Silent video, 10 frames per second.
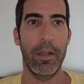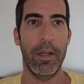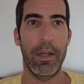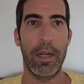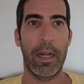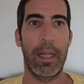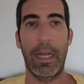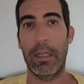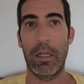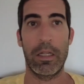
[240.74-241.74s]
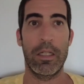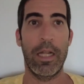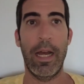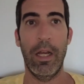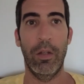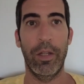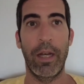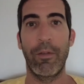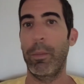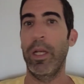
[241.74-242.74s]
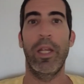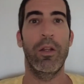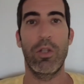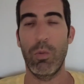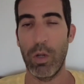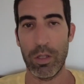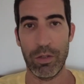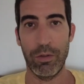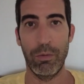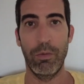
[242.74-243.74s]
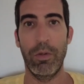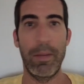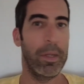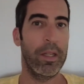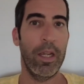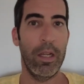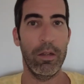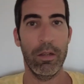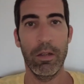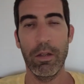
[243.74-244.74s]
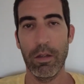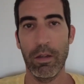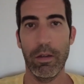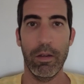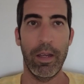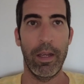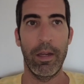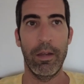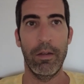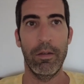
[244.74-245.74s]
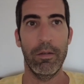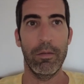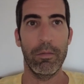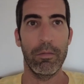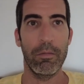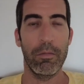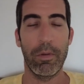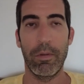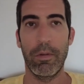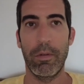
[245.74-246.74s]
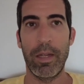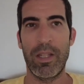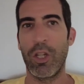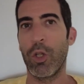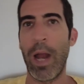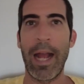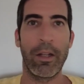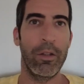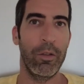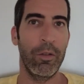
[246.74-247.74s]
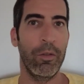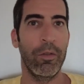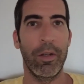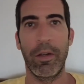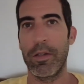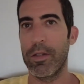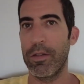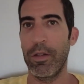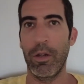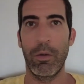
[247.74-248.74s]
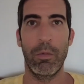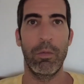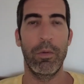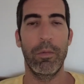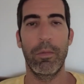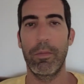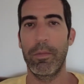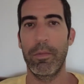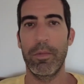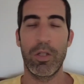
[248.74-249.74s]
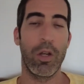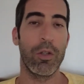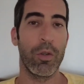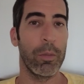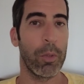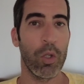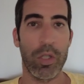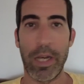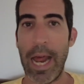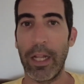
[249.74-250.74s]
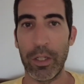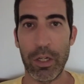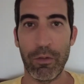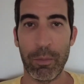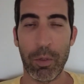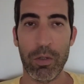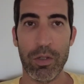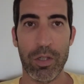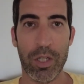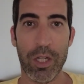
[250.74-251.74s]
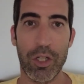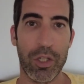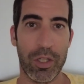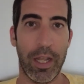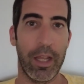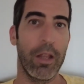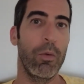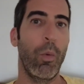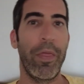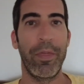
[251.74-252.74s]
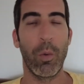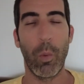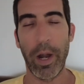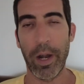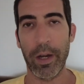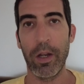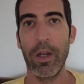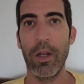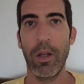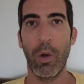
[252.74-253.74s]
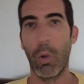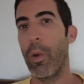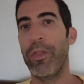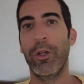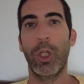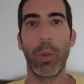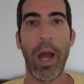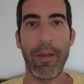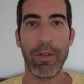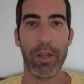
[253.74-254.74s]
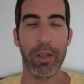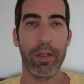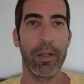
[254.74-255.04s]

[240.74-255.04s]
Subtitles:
an eclectic style that everybody else wants to imitate, and it's attractive, and it's also the personality of the person. It's not just like what they're wearing or what they're driving.